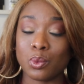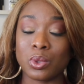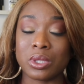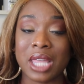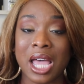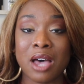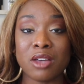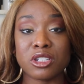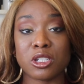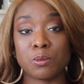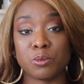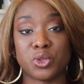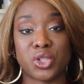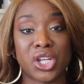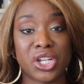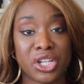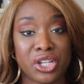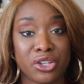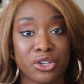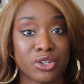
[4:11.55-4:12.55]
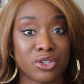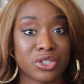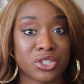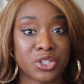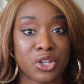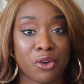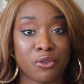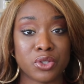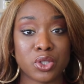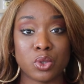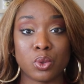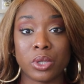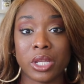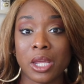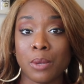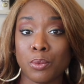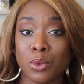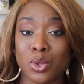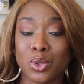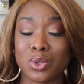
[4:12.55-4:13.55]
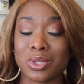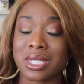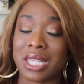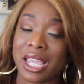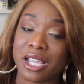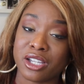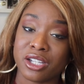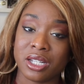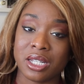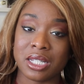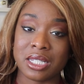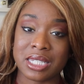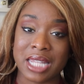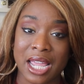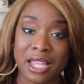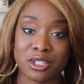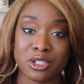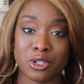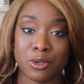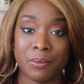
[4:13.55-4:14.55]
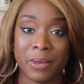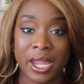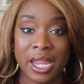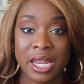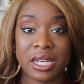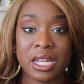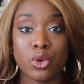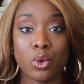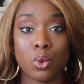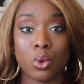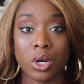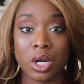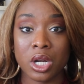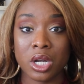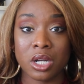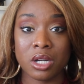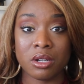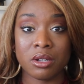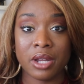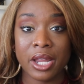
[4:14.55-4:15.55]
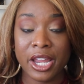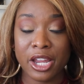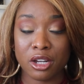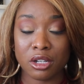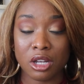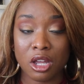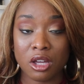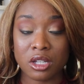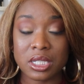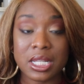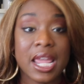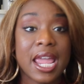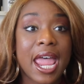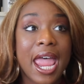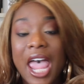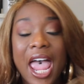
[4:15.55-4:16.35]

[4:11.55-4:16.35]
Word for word: without subjecting yourself to chemicals that could exacerbate your hair loss.